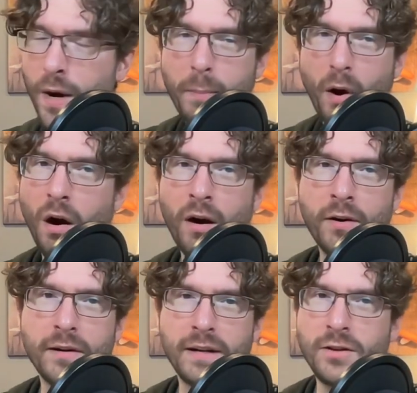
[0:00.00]
up
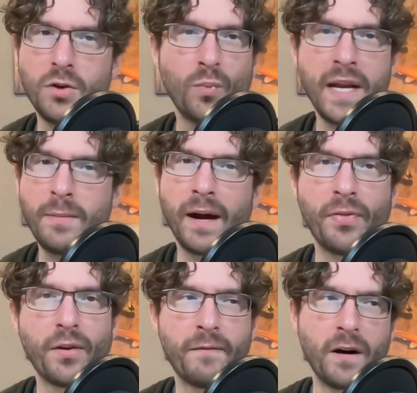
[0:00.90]
R and you read
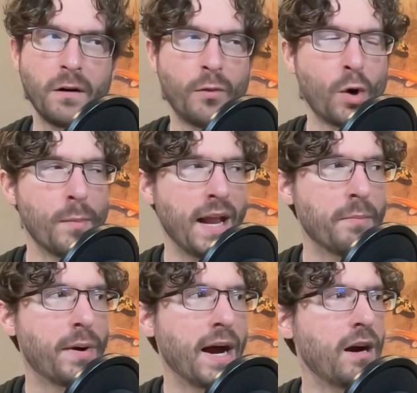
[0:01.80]
about the fall of the Roman
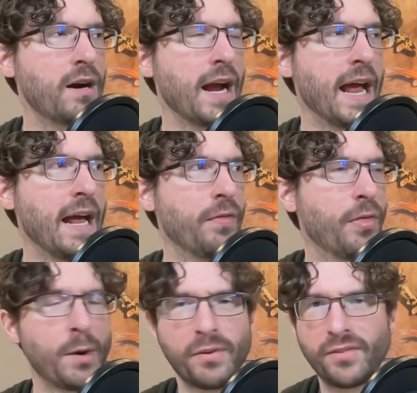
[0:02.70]
Empire. And the
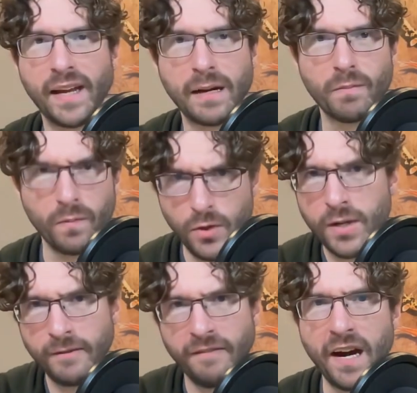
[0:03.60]
therapist is like, you
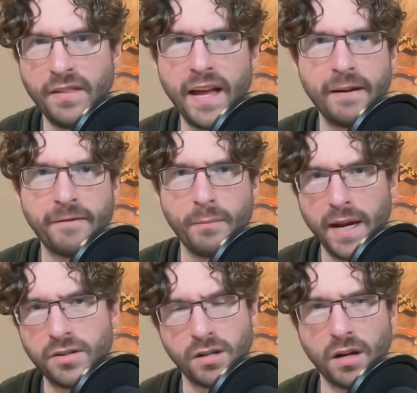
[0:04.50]
can find that
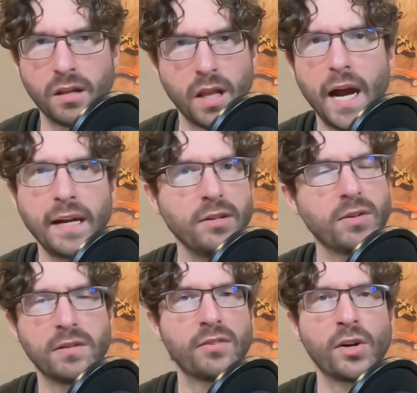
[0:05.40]
information online. You
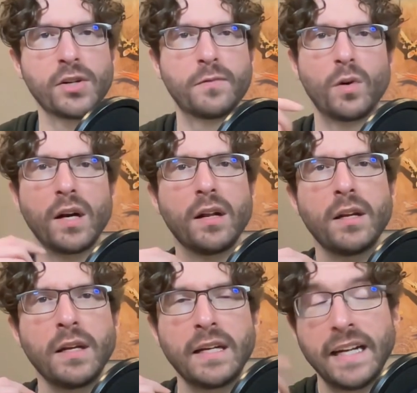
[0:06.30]
can search for it.
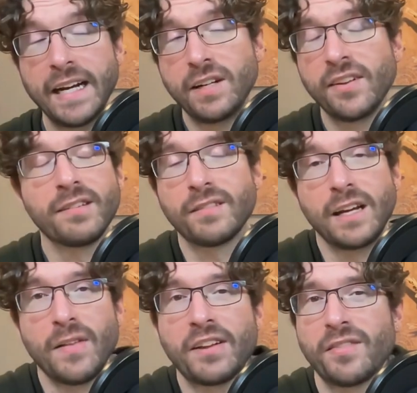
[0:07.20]
And he says,
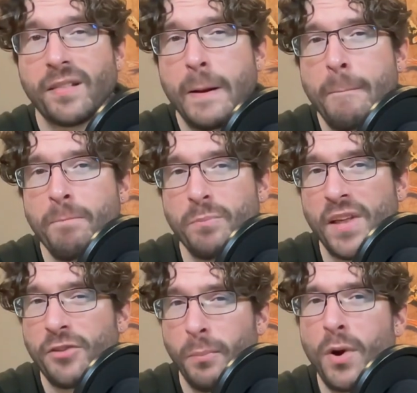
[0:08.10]

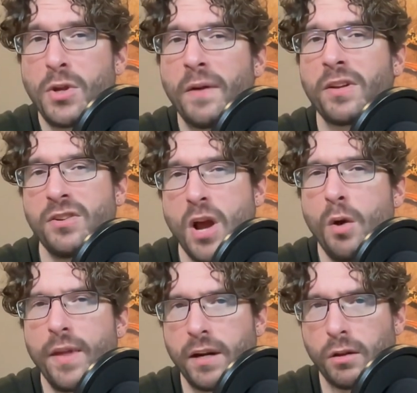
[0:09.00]
that's the point. You have to
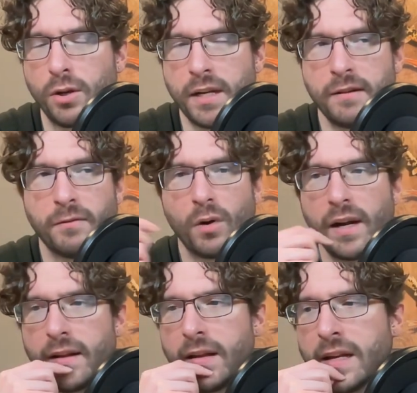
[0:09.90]
know that you're looking for
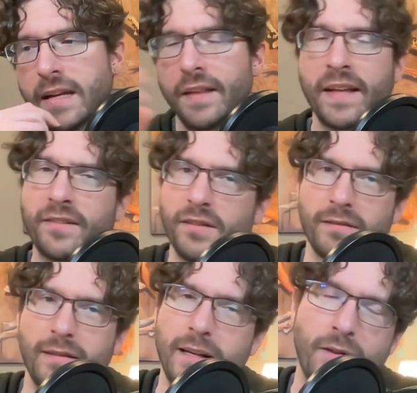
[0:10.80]
it. And that's,
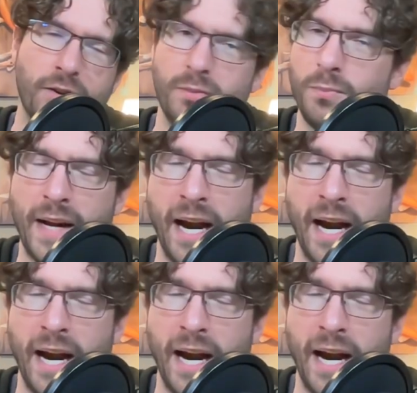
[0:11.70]
there's some